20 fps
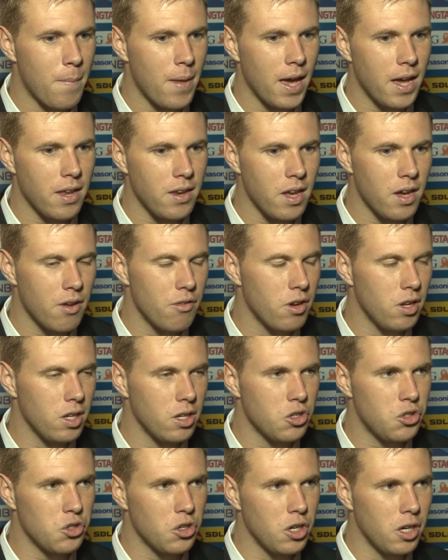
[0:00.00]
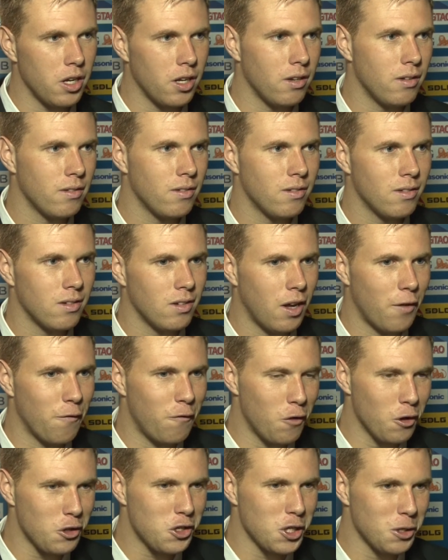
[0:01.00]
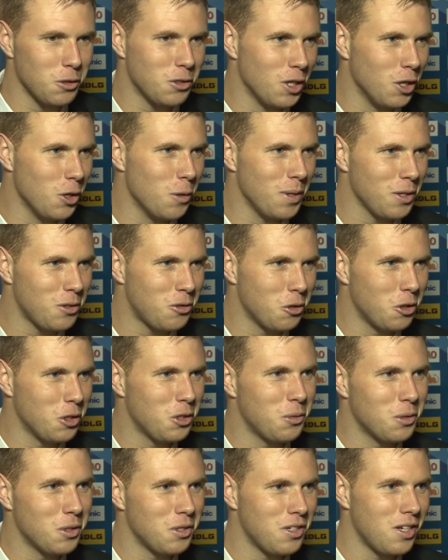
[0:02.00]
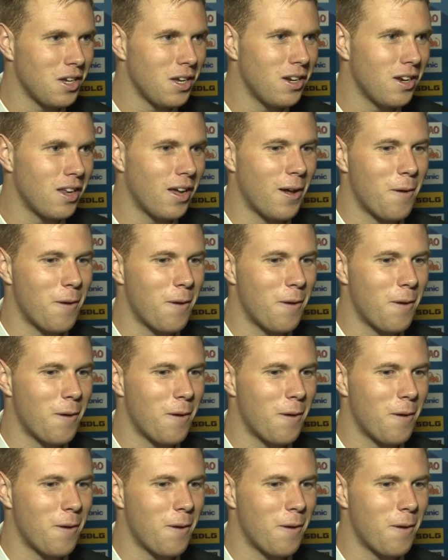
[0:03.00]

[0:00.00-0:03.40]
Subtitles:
Really enjoyed it. Unfortunately, it was a little bit sore towards the end.